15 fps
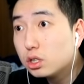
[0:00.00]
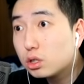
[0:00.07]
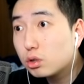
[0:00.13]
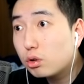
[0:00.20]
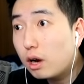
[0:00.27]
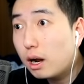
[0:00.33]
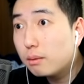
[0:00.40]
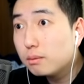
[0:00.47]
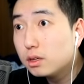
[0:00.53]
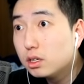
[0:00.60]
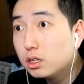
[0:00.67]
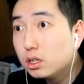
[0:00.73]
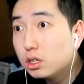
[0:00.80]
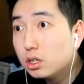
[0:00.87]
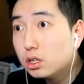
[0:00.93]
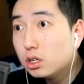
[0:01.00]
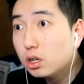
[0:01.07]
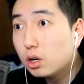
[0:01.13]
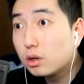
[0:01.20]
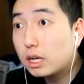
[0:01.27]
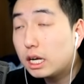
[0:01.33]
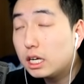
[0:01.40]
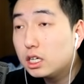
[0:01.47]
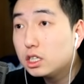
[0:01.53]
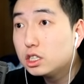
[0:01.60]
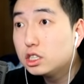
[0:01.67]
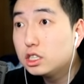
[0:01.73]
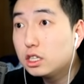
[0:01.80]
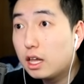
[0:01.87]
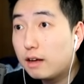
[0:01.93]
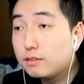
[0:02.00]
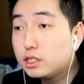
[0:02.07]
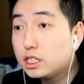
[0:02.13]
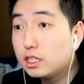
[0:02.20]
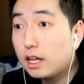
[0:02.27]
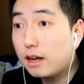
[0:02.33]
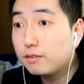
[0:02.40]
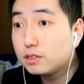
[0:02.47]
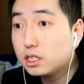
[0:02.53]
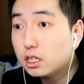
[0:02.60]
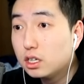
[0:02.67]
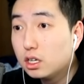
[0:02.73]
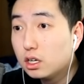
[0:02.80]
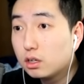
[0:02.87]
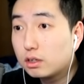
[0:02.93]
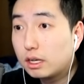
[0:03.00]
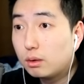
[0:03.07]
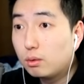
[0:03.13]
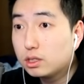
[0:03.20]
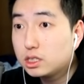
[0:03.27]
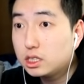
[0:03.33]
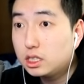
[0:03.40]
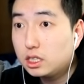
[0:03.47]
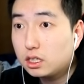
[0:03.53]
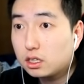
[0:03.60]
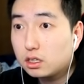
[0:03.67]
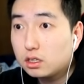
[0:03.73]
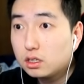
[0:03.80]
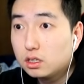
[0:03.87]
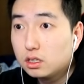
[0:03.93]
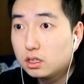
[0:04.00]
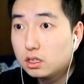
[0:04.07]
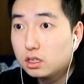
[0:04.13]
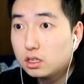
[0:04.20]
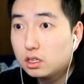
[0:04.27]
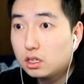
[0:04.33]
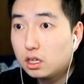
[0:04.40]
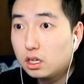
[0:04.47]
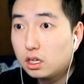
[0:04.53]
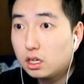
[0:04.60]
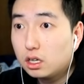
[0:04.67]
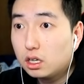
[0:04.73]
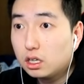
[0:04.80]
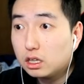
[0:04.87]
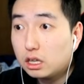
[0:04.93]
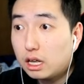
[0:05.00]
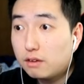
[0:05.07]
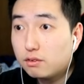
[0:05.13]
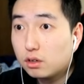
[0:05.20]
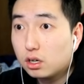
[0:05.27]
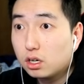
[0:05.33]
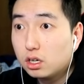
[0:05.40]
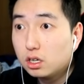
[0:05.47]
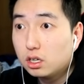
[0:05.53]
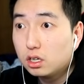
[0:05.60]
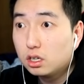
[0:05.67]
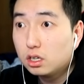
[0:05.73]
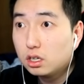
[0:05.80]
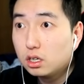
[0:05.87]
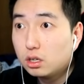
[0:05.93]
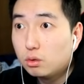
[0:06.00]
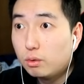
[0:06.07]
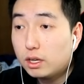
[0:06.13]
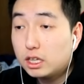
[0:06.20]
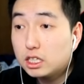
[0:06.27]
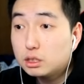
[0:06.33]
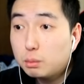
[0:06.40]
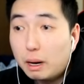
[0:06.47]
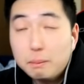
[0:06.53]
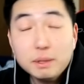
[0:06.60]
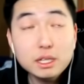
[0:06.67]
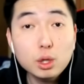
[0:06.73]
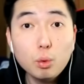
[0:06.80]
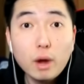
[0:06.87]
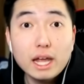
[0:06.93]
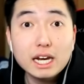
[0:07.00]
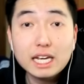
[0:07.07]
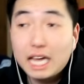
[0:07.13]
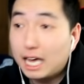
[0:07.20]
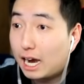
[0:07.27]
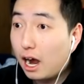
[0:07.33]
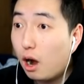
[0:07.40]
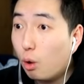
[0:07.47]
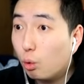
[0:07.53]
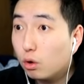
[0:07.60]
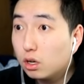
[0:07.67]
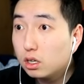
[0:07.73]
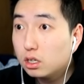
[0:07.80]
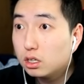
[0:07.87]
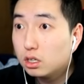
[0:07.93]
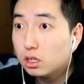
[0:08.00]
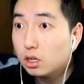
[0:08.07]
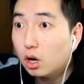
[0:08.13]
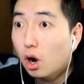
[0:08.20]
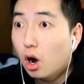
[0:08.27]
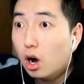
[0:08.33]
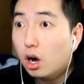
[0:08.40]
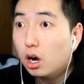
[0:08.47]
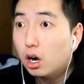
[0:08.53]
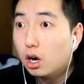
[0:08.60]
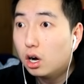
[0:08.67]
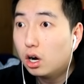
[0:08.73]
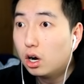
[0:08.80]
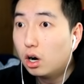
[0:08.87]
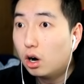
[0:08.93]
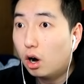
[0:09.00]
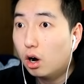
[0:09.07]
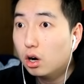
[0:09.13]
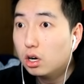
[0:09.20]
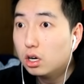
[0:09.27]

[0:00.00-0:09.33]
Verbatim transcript: Crap. Okay, she left. She left. Okay, what's in here? A lever. Wait, this might be the way to get out. Oh, I